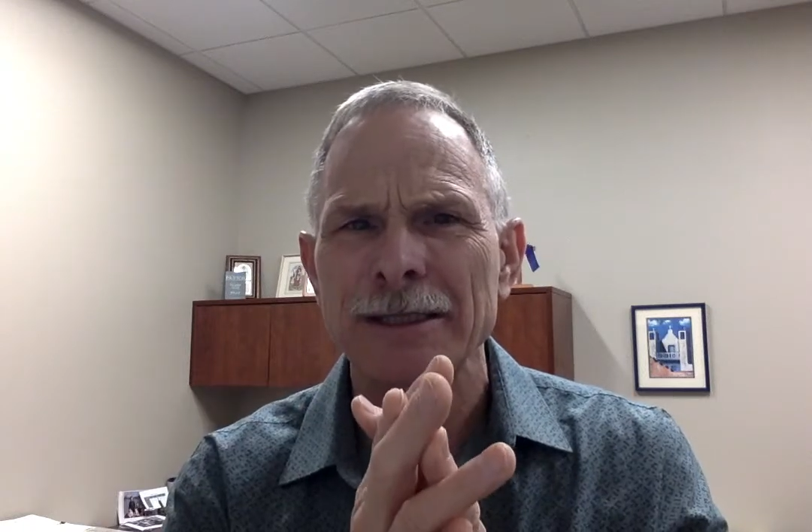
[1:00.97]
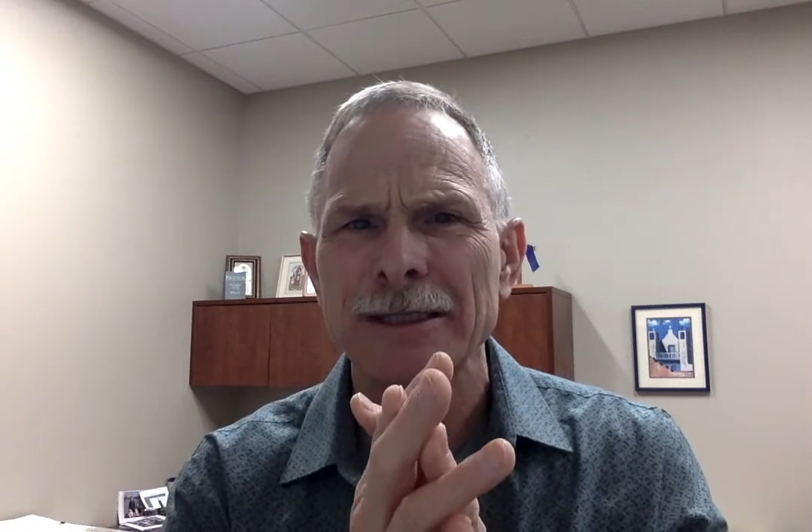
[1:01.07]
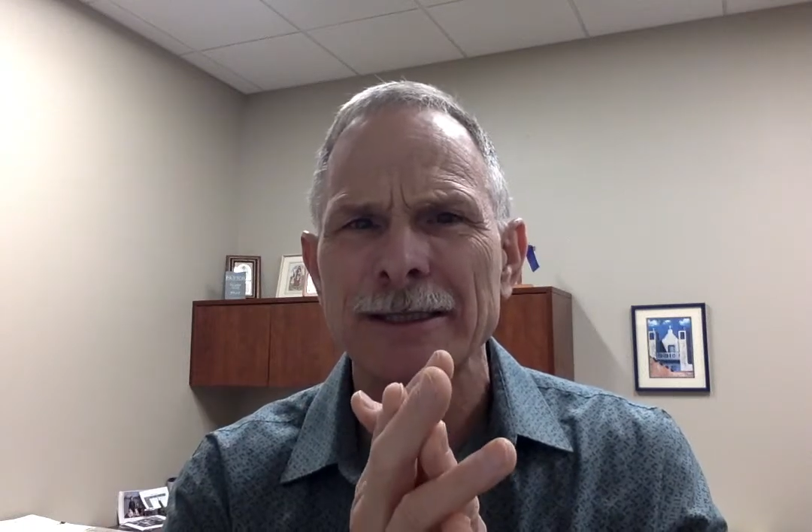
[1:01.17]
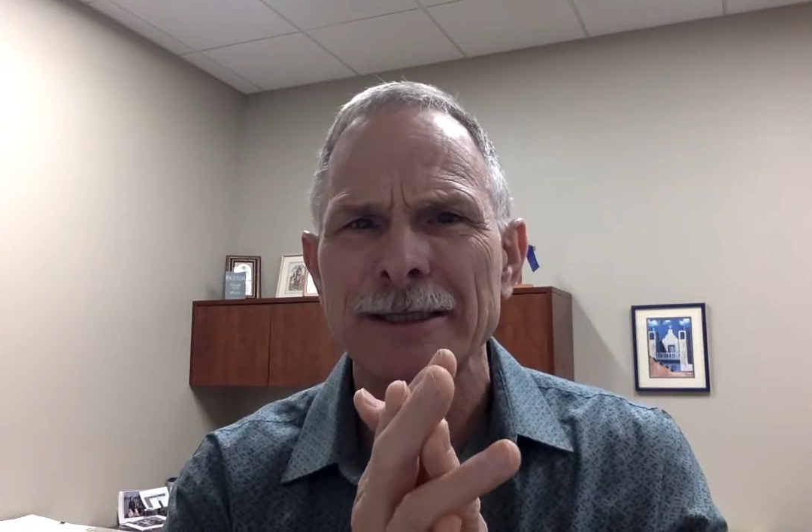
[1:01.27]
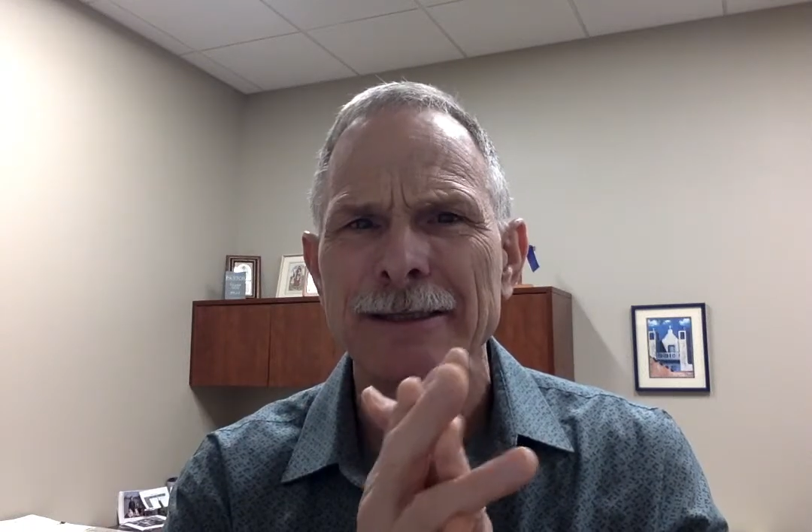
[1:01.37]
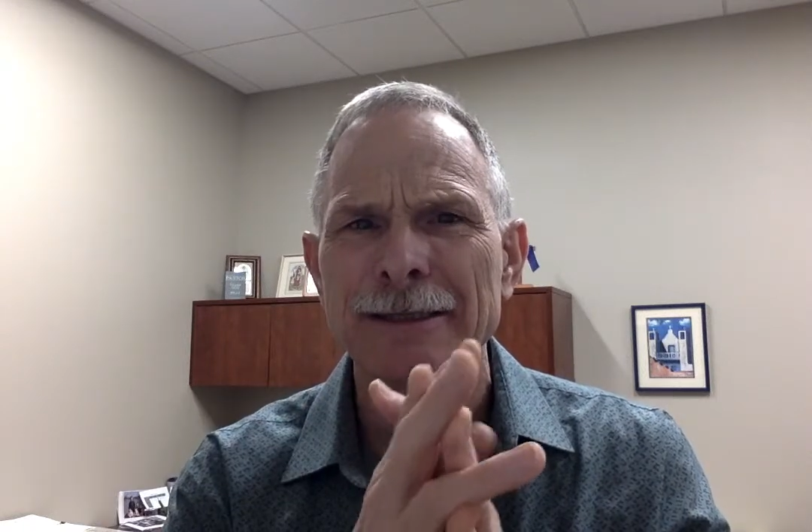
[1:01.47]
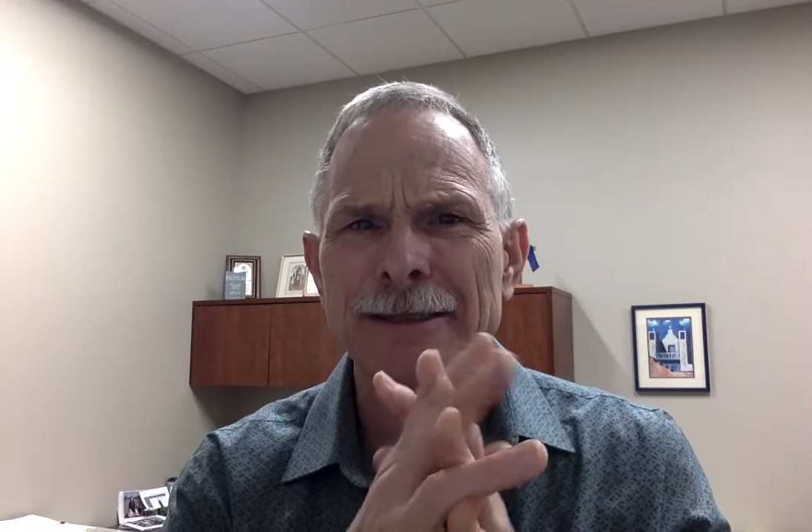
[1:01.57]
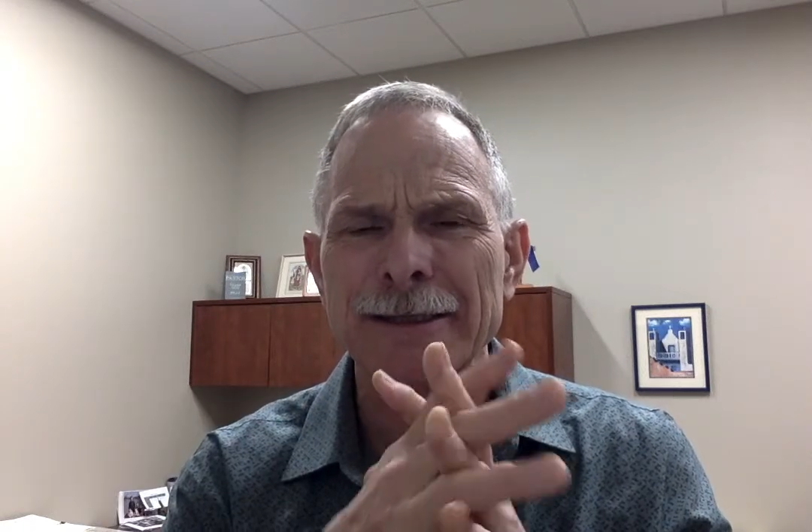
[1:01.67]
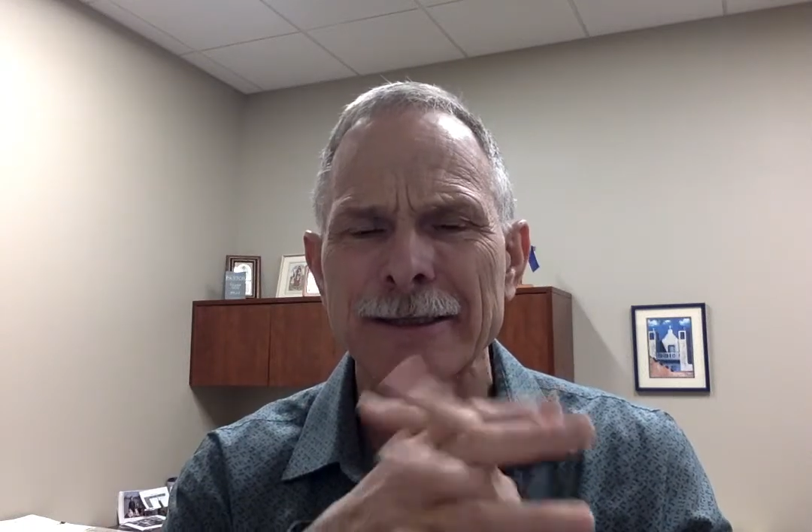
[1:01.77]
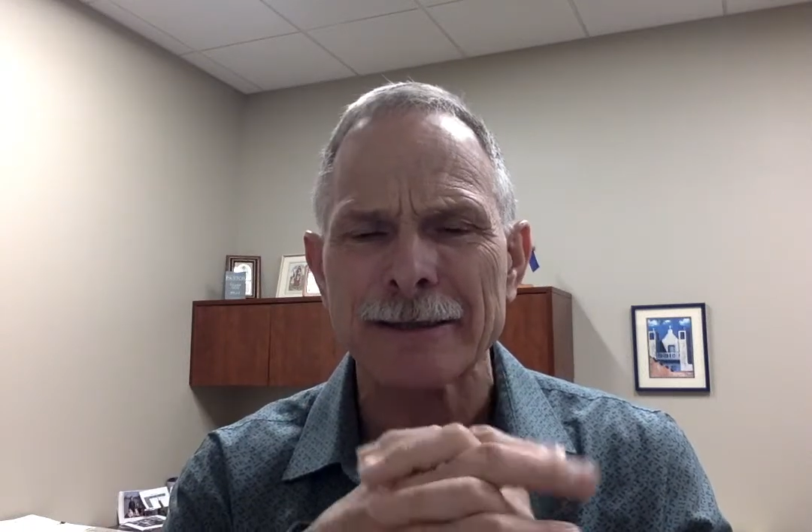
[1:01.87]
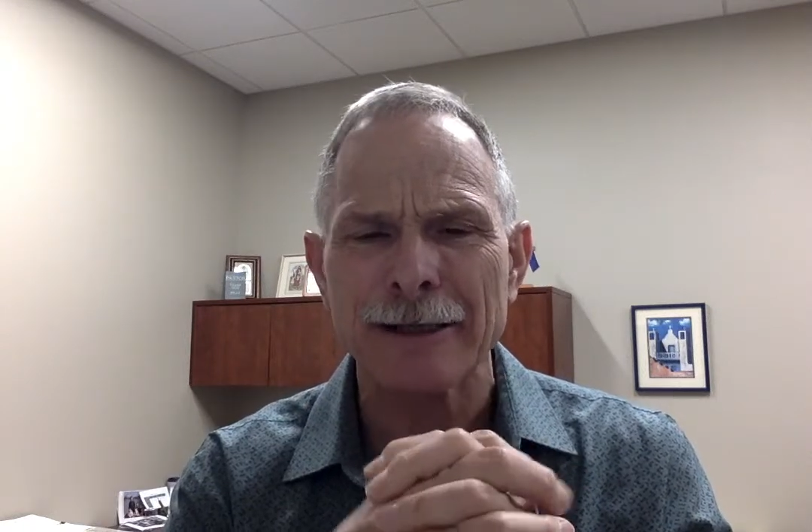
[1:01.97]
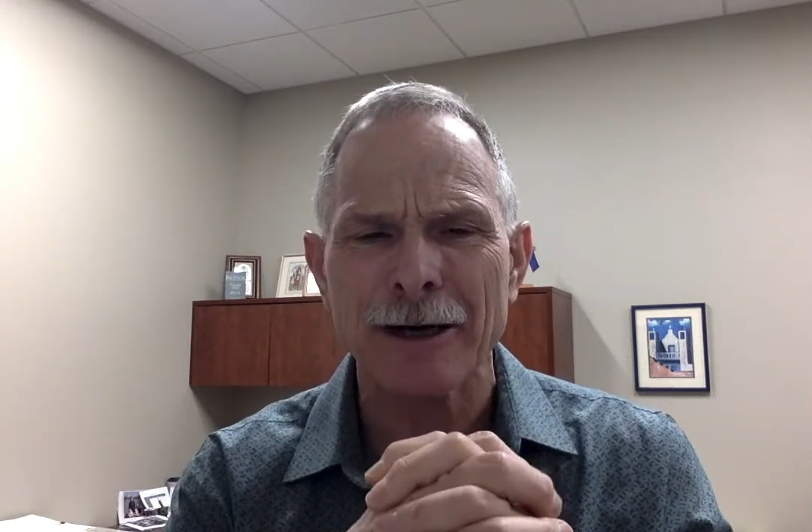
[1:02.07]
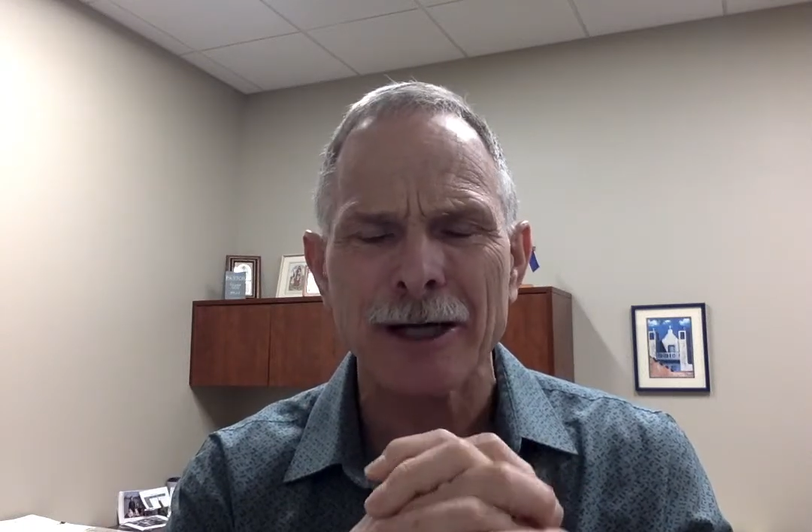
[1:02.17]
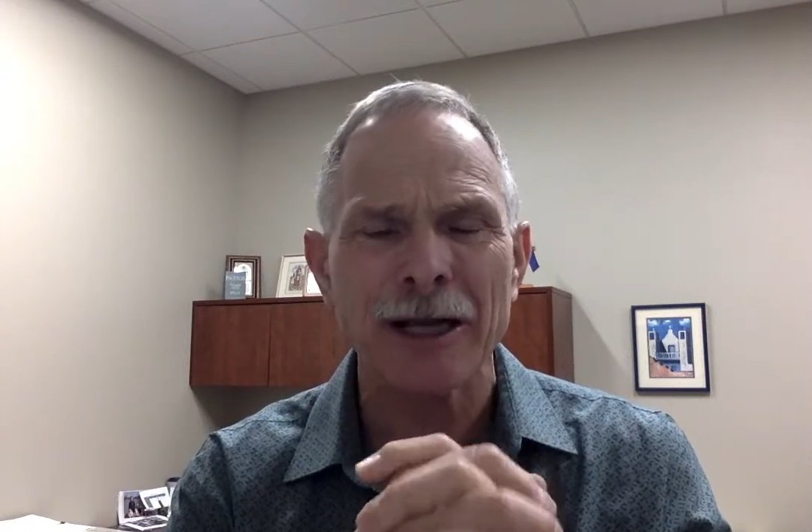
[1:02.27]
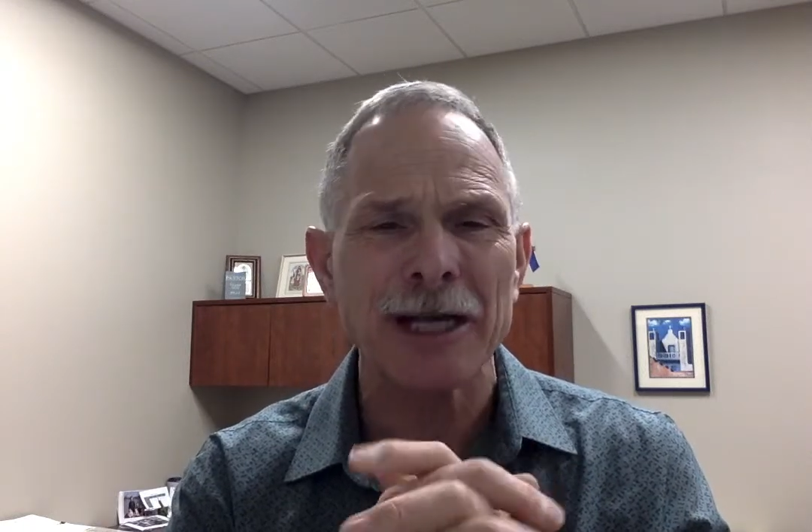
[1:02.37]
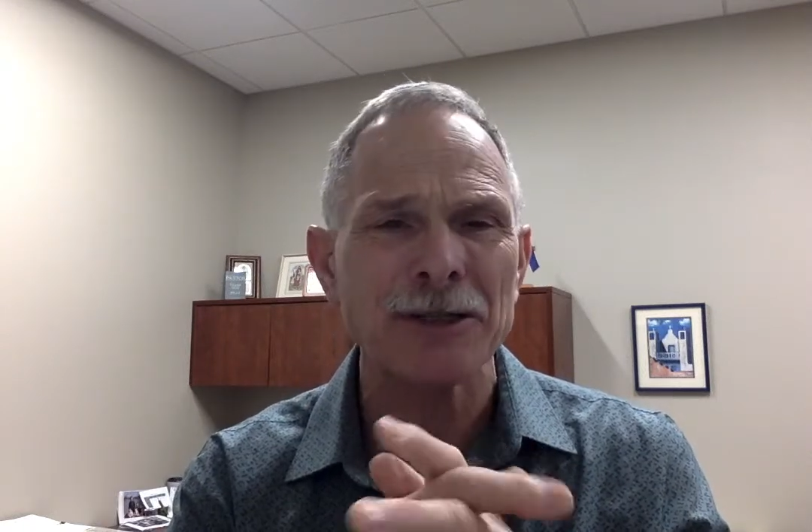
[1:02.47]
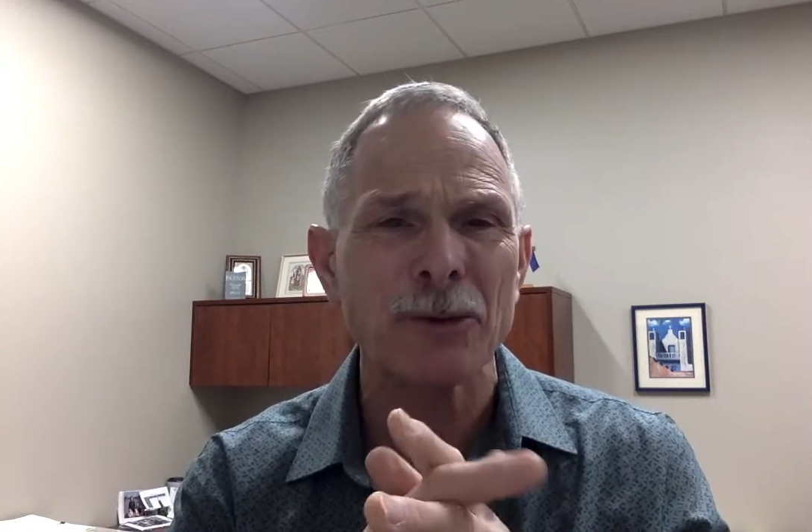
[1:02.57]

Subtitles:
in our lives,